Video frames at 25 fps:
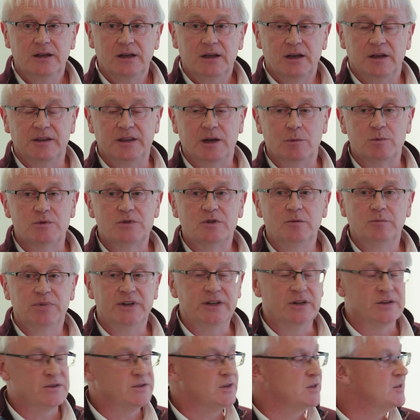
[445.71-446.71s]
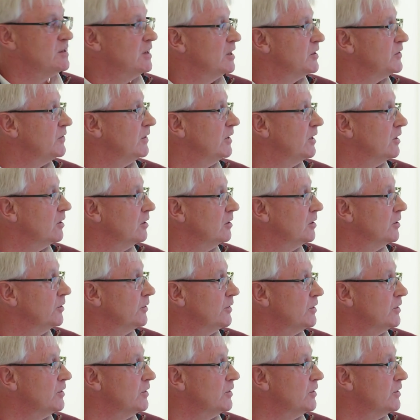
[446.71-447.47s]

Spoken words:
and that was completed successfully earlier